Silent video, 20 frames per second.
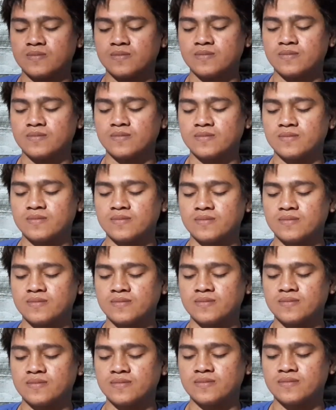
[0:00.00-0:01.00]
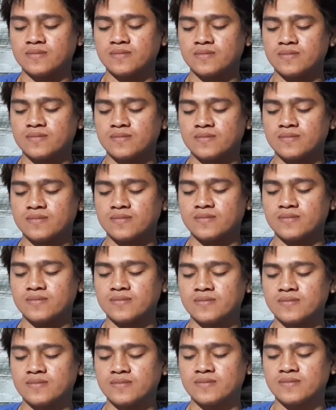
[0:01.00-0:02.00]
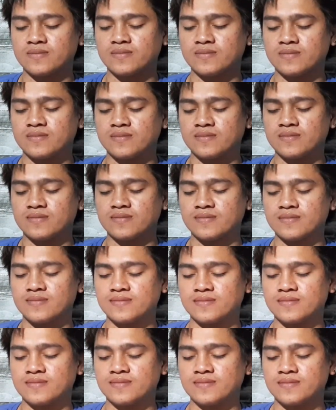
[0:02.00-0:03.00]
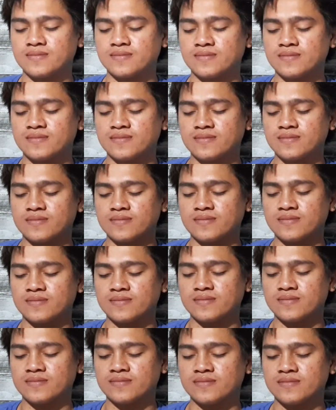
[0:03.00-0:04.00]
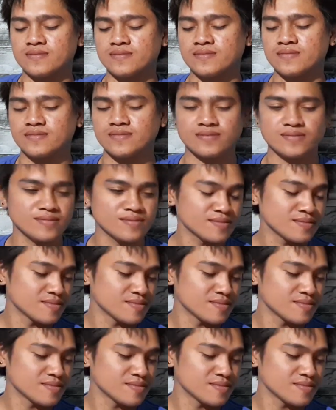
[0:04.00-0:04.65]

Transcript: The person shown says nothing.